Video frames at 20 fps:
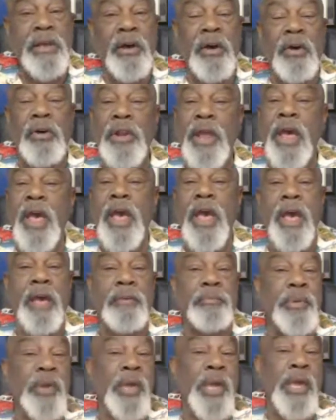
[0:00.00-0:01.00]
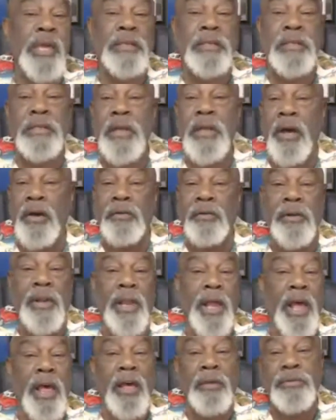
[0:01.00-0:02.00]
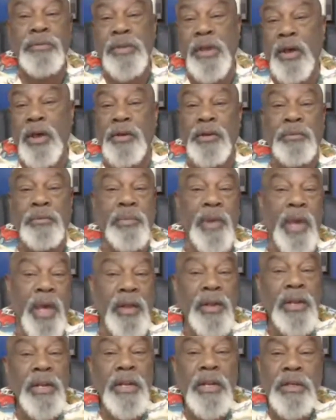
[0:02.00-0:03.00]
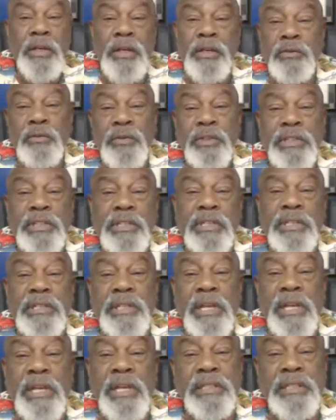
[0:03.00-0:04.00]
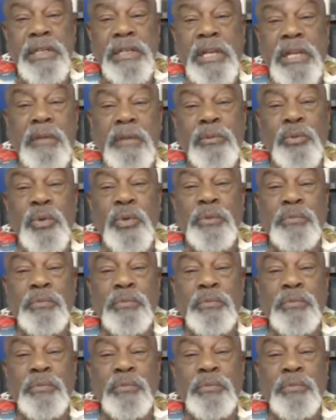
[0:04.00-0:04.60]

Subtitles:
what I'm talking about. Because when she say she coming with me, she going home.